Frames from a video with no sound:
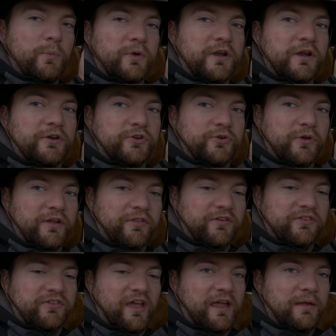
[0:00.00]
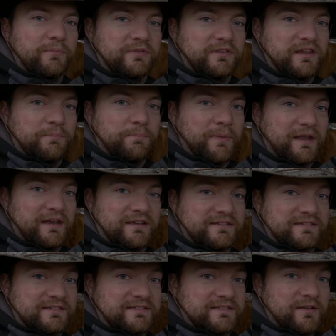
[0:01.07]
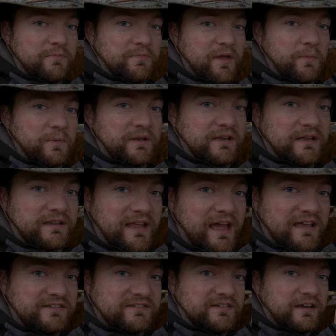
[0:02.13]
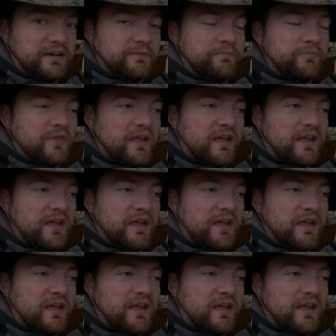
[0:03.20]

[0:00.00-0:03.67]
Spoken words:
We are doing the same deep bedding system that we did last year.